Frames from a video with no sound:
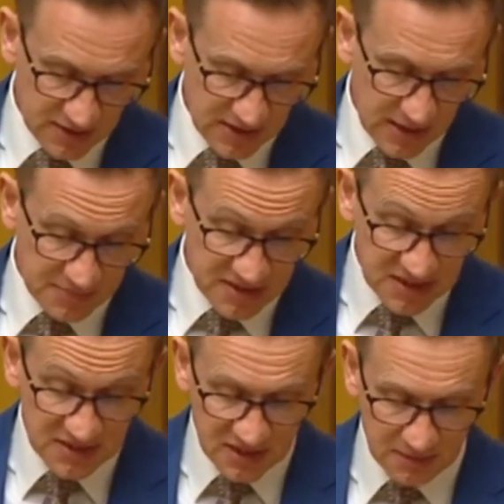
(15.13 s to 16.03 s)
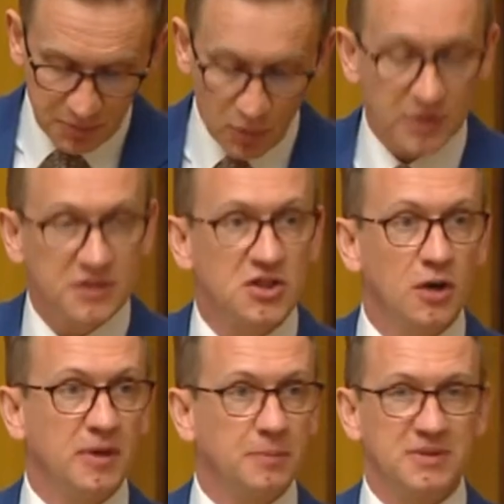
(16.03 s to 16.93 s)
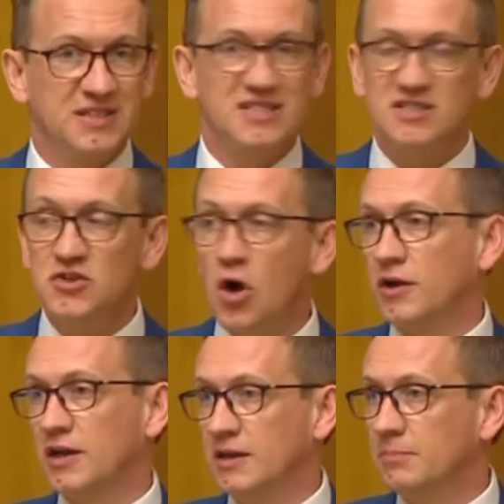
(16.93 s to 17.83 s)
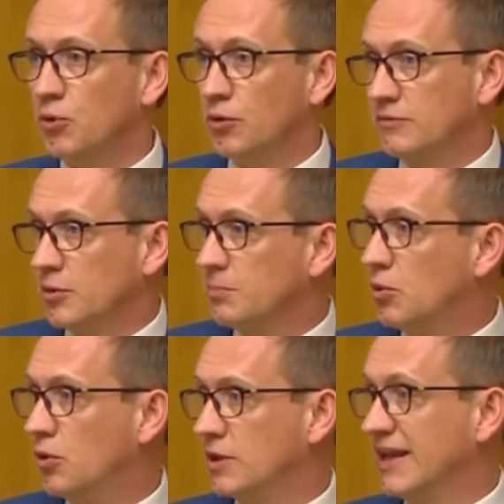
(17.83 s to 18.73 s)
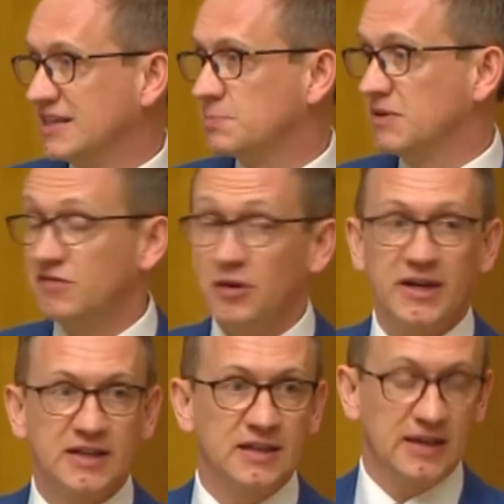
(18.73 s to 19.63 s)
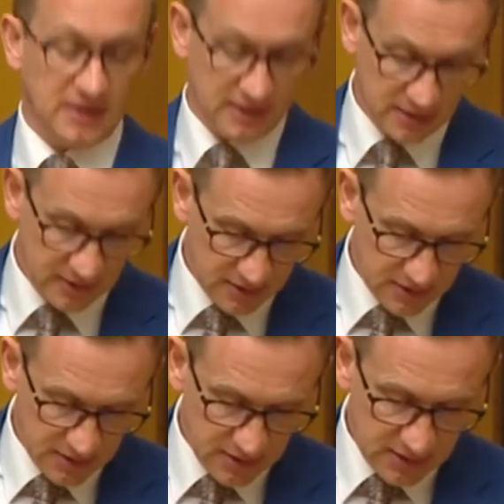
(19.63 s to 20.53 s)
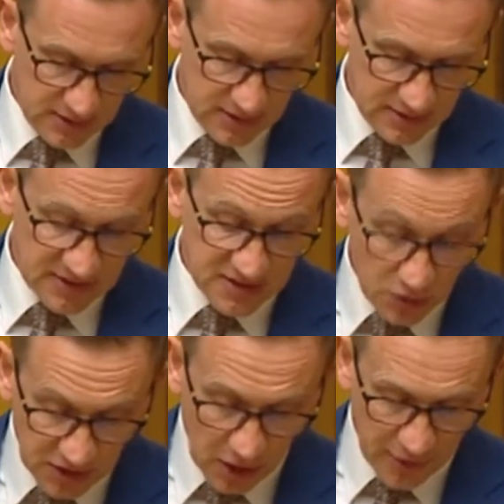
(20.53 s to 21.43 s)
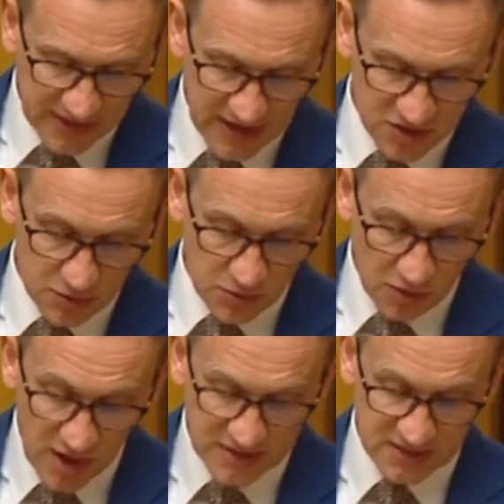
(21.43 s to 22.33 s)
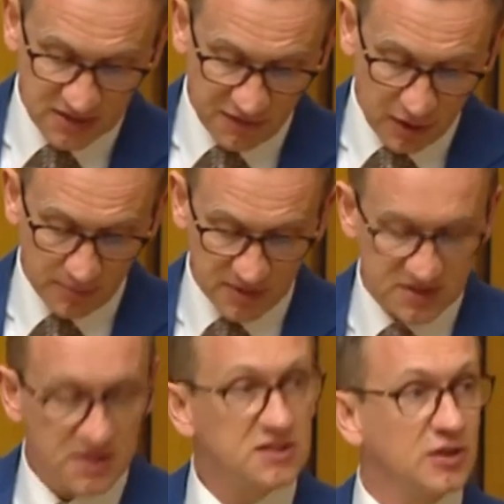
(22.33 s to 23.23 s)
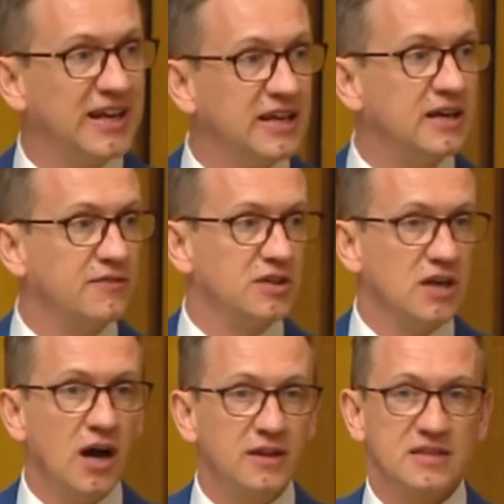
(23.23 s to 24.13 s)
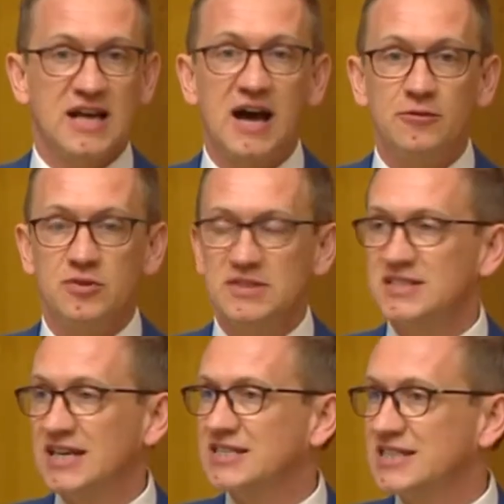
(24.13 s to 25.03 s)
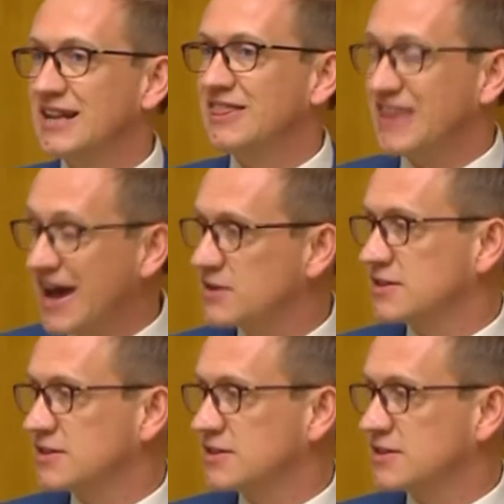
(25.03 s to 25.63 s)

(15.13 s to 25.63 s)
This is an important topic, but this is not an important report. Let's be very clear. There's an ongoing national crisis of homelessness. On any given night, there's 116,000